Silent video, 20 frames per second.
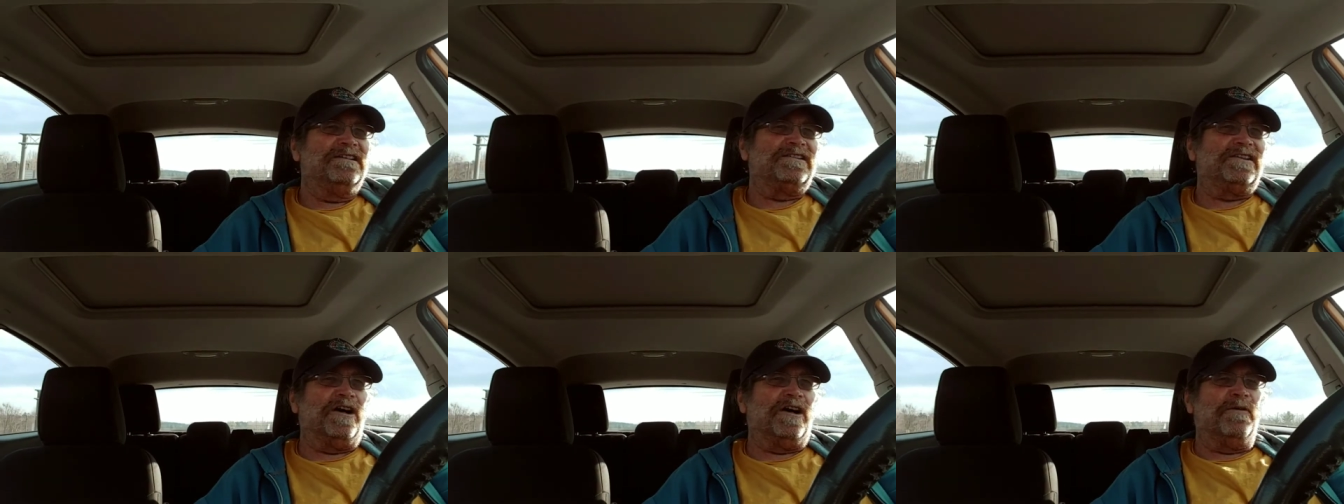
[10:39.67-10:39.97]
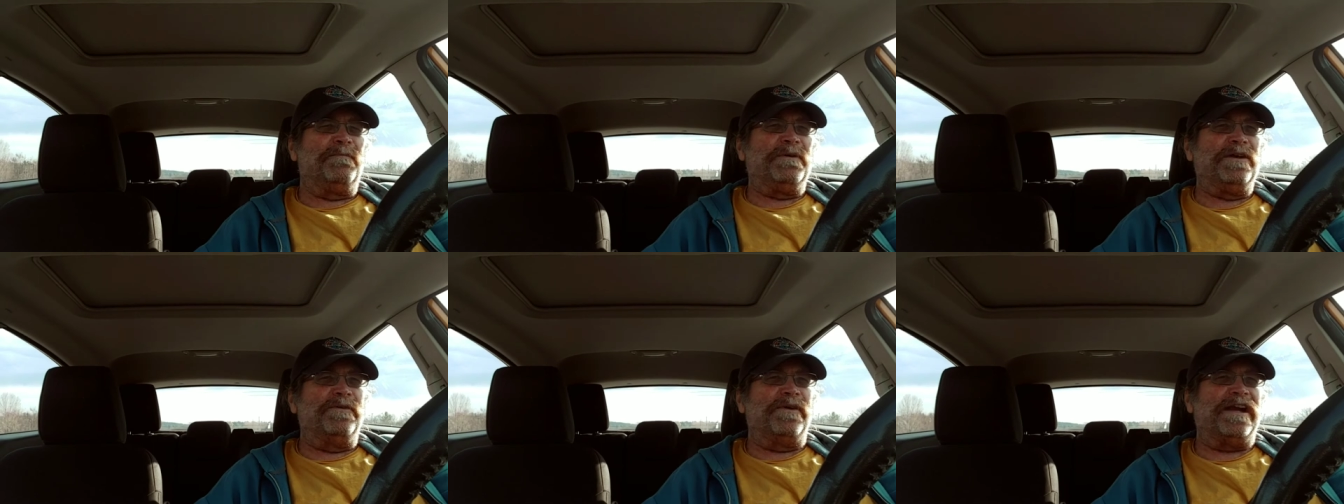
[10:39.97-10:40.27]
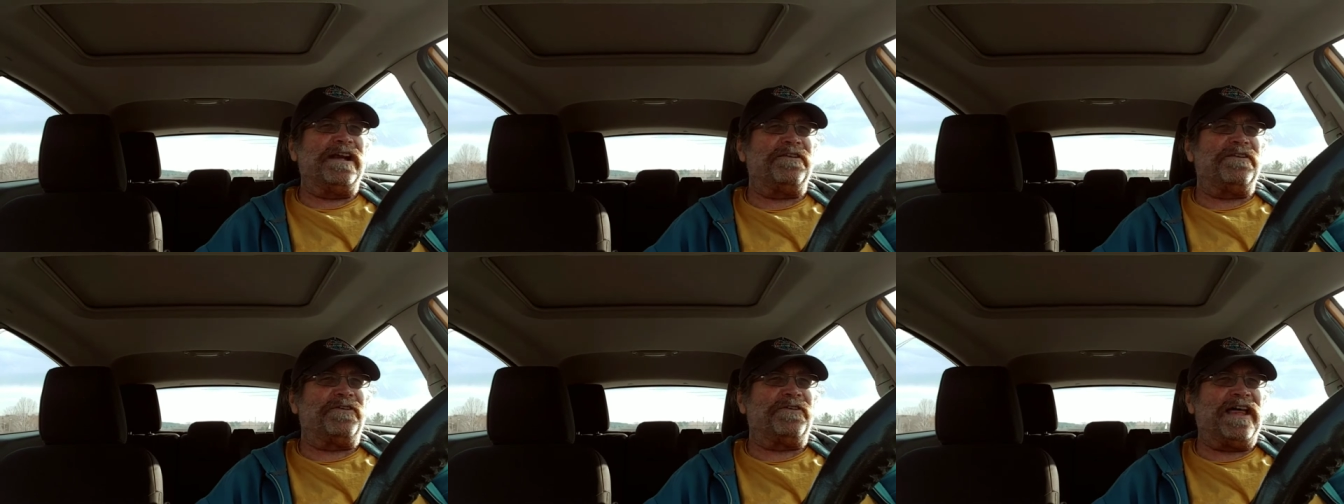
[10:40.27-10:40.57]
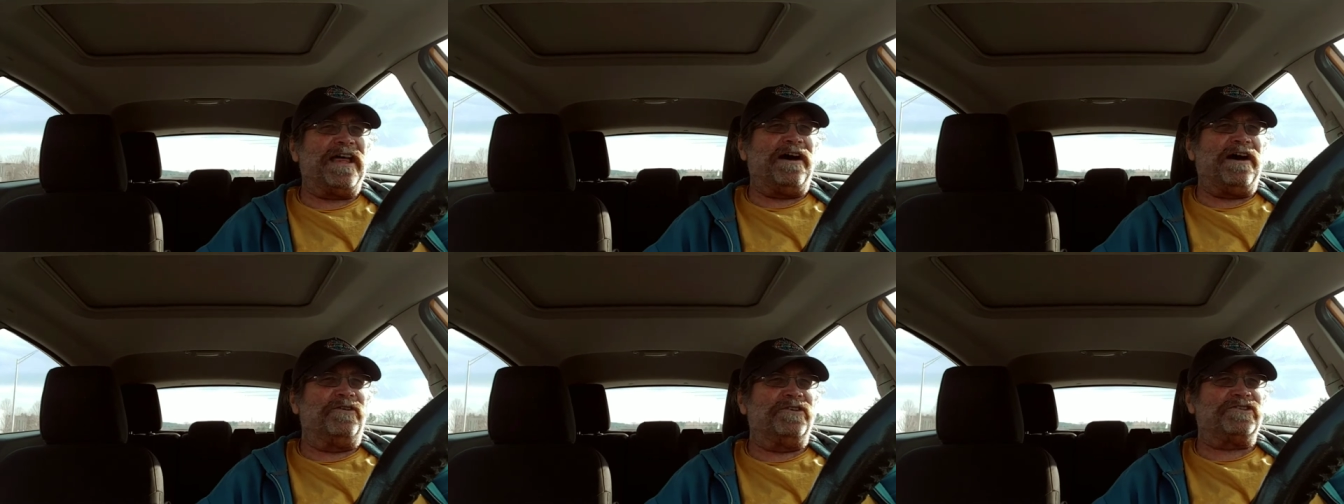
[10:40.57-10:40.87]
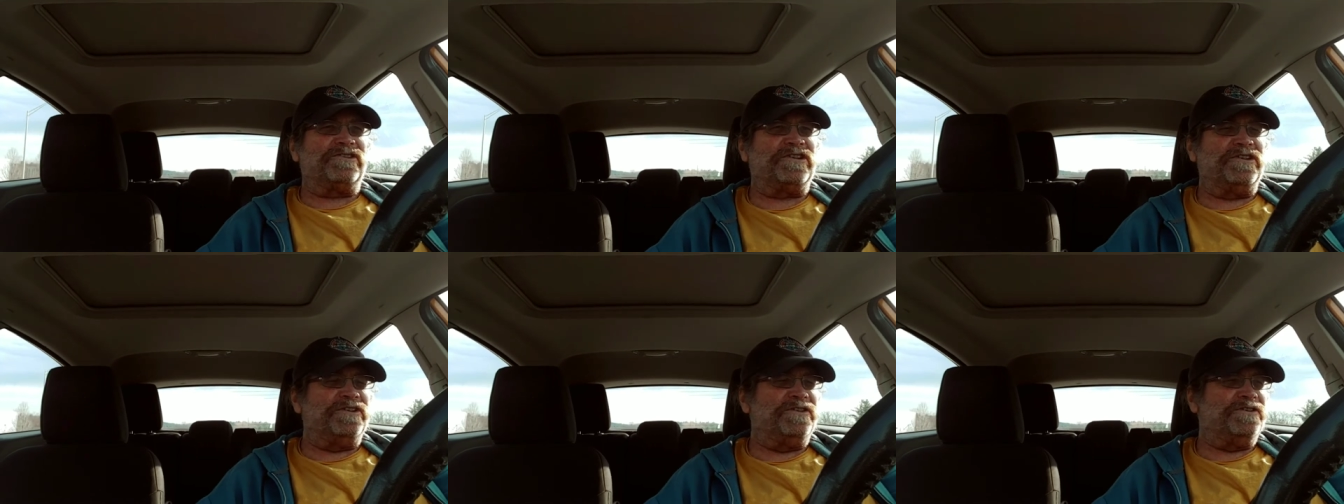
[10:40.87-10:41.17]
So be ready for that
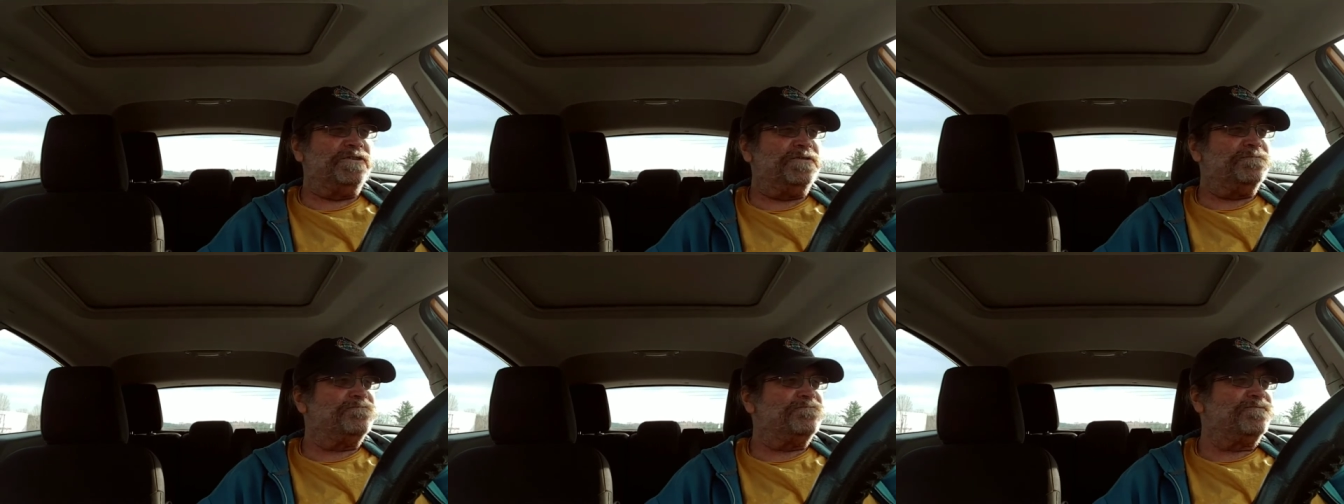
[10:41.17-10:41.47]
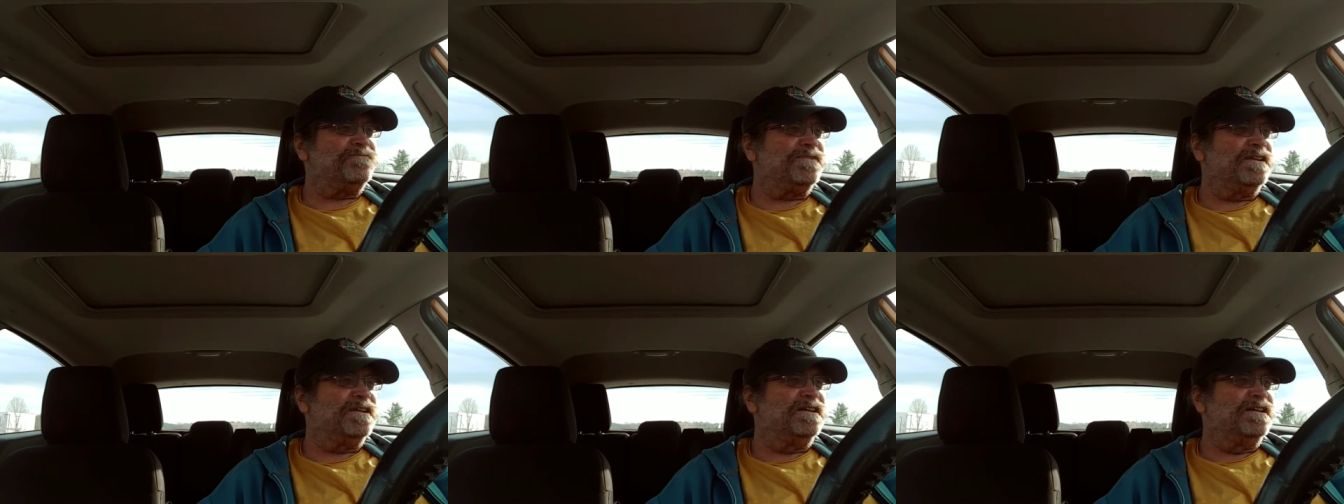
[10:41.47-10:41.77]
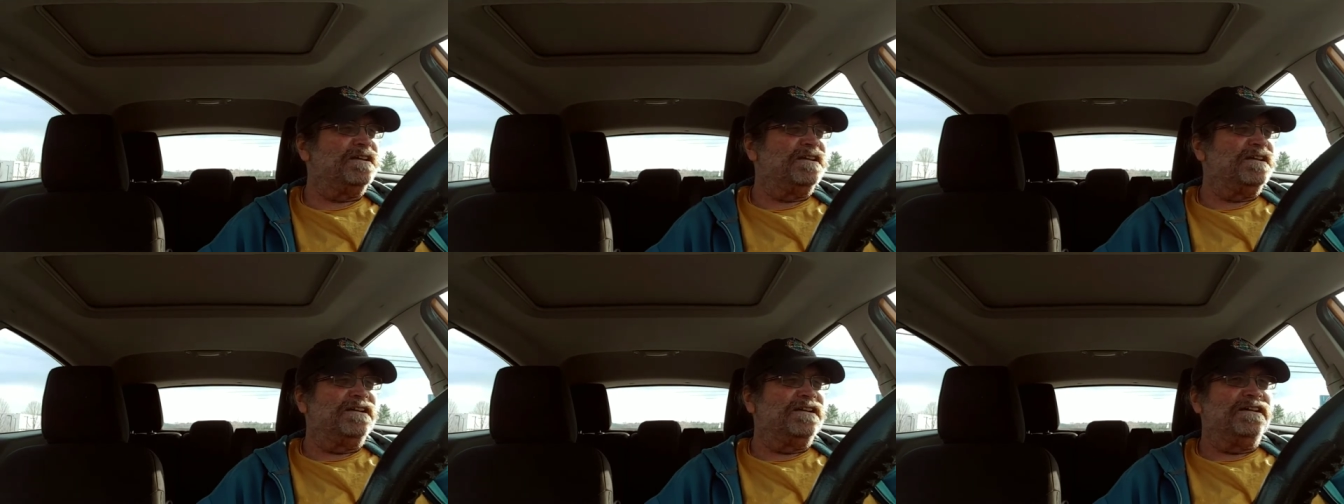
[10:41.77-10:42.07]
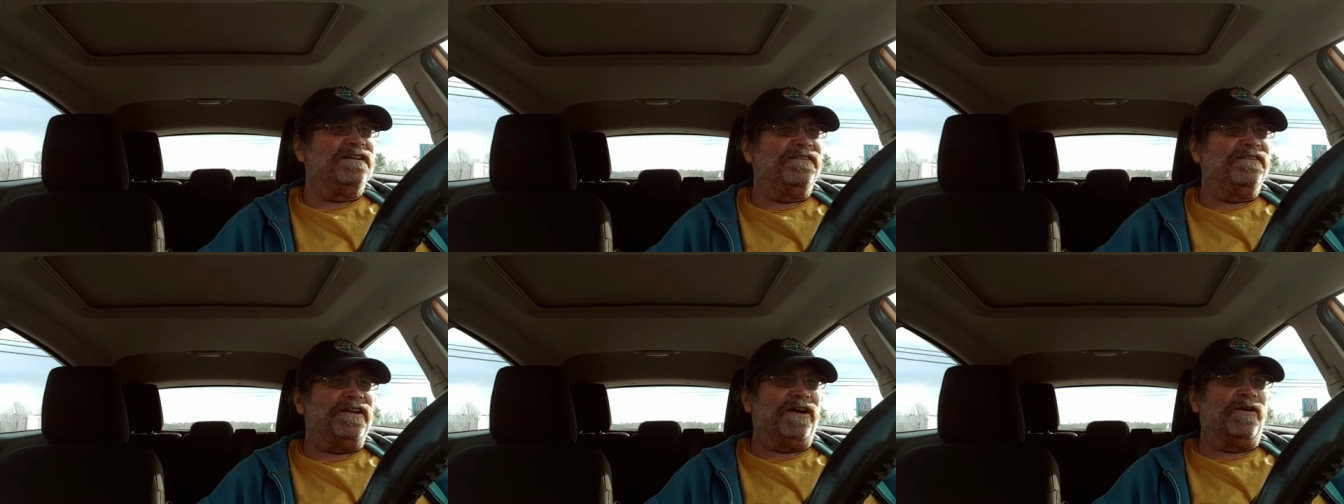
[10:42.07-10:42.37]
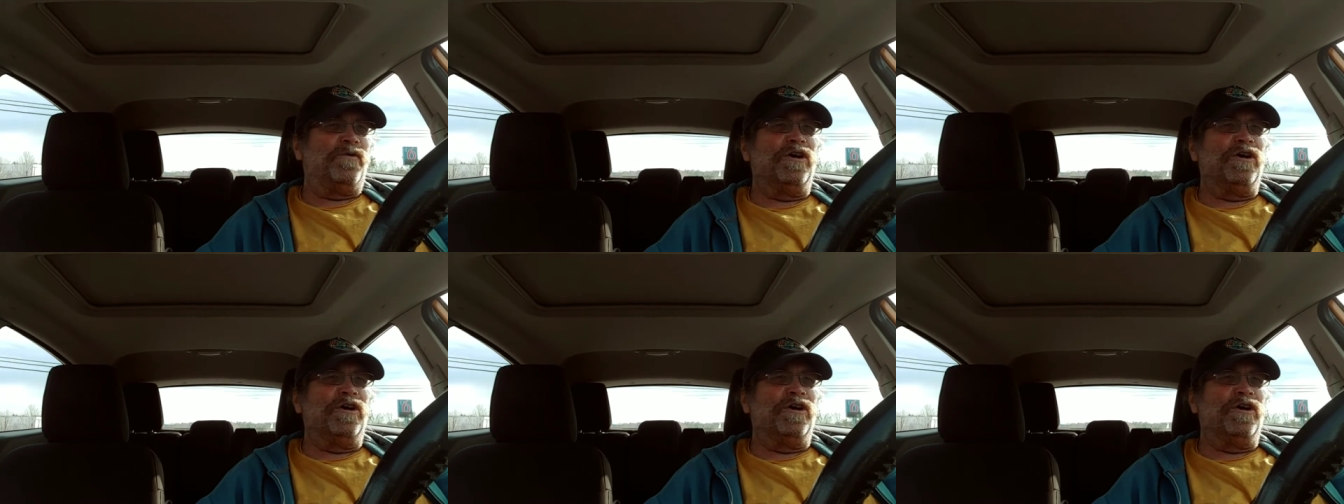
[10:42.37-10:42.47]
one too. There